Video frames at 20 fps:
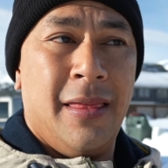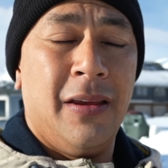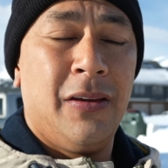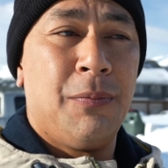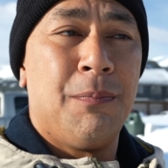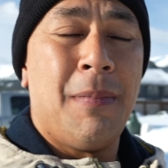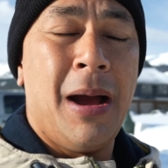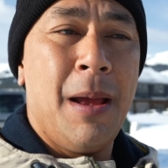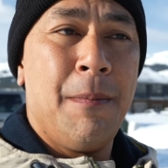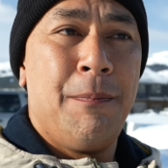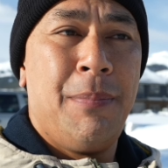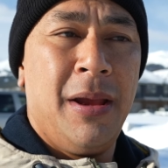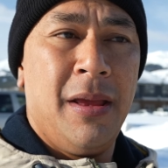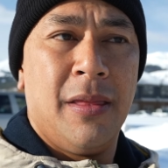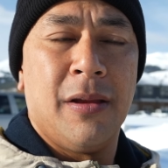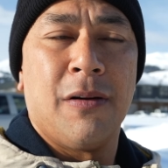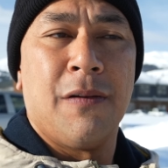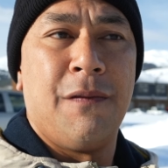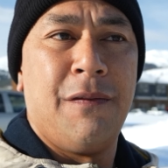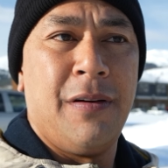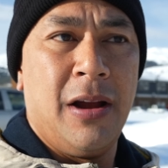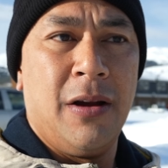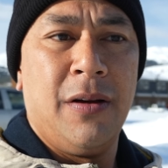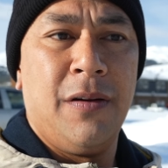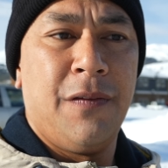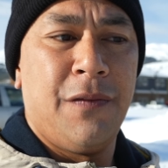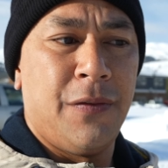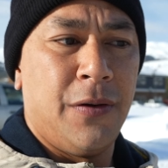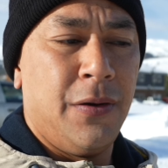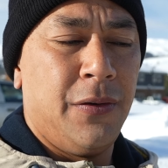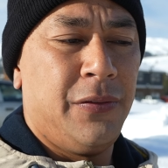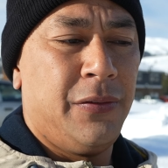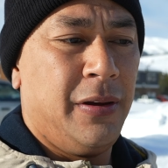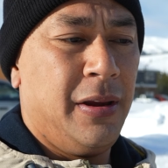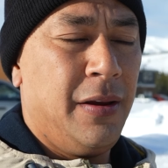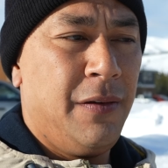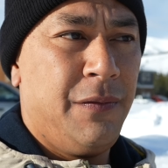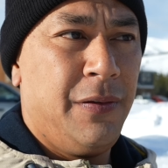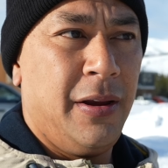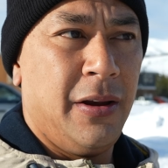This might be their very first
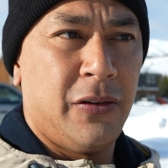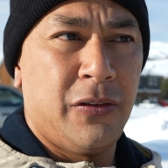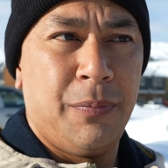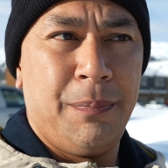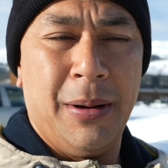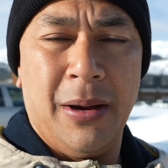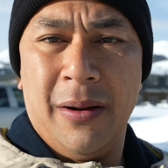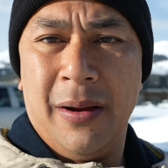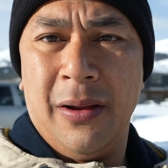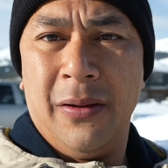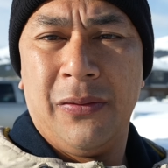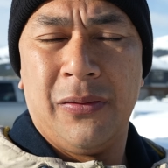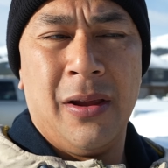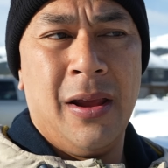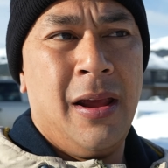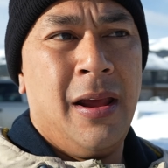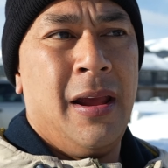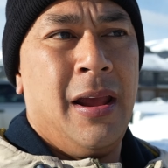EV experience.